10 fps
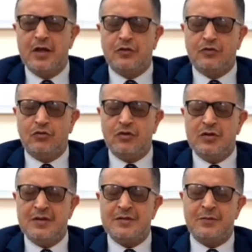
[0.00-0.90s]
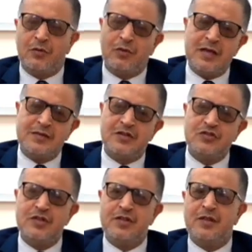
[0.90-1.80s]
So jaundice, pruritus
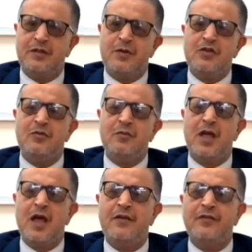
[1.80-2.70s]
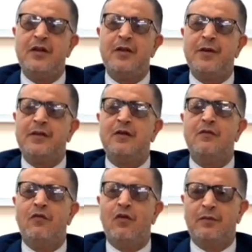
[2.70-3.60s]
suggests that the patient may have an hepatic
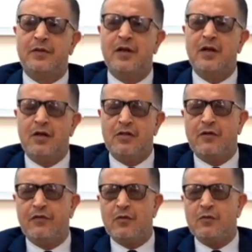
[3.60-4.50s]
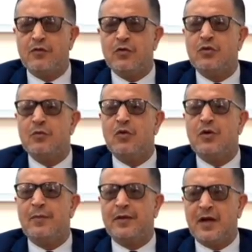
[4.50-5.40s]
involvement in the form of
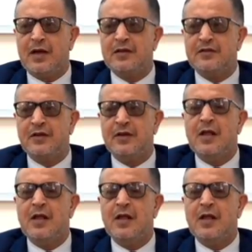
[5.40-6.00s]
autoimmune hepatitis.